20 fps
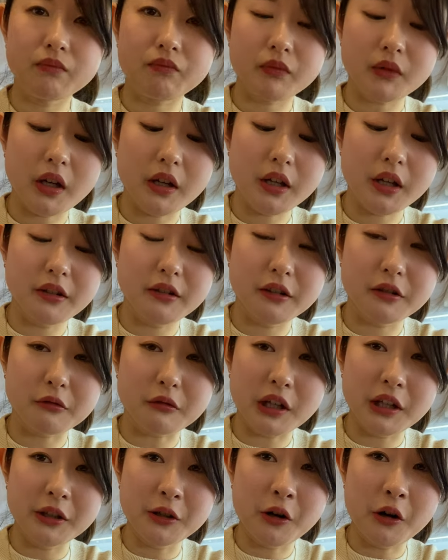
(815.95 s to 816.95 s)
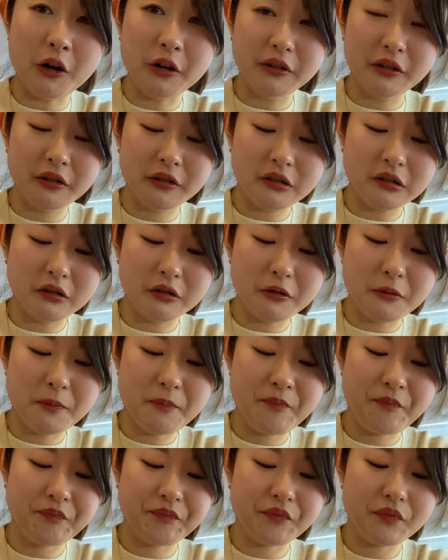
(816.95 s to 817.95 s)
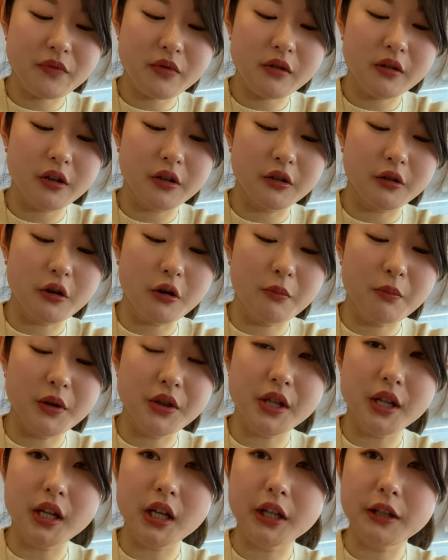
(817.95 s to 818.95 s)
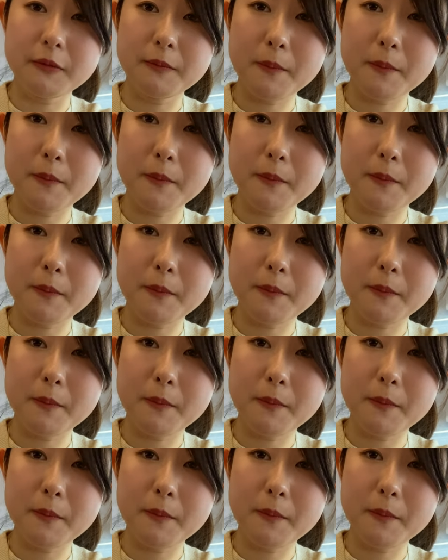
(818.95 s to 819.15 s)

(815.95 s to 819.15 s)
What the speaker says: I guess it's quite hot, so I'm gonna open the lid.